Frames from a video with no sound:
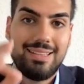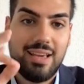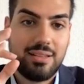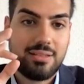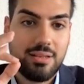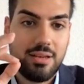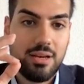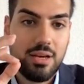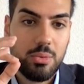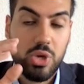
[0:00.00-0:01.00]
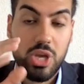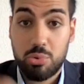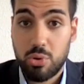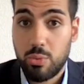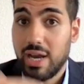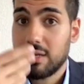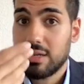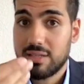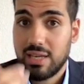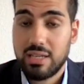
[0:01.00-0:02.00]
that we are
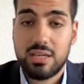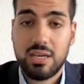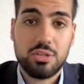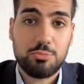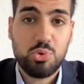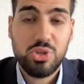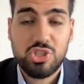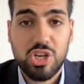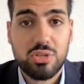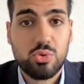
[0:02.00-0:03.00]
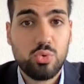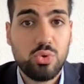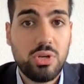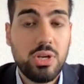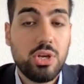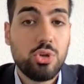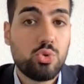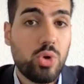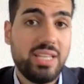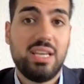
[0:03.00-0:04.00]
providing a dedicated pre-check tool
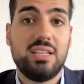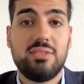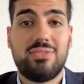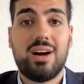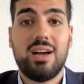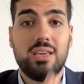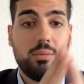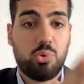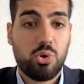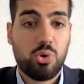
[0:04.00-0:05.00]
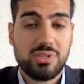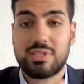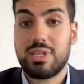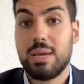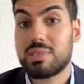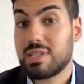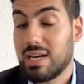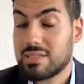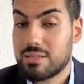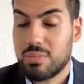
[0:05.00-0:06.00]
to identify important steps
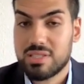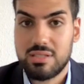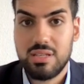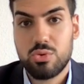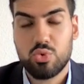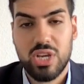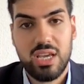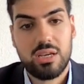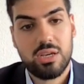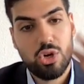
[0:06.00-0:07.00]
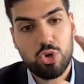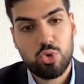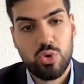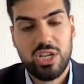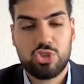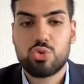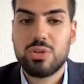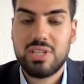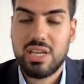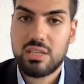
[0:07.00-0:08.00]
customers need to take to
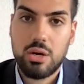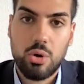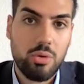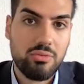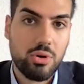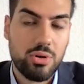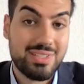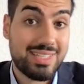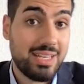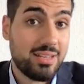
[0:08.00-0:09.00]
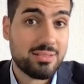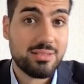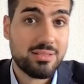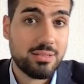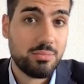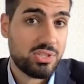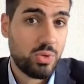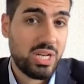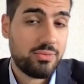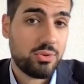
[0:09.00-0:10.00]
ensure that their overall sender system is
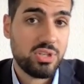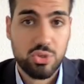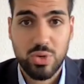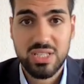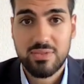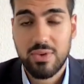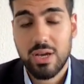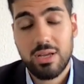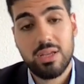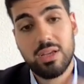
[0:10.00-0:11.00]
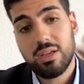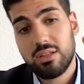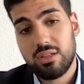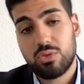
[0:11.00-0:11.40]
ready for the transfer. The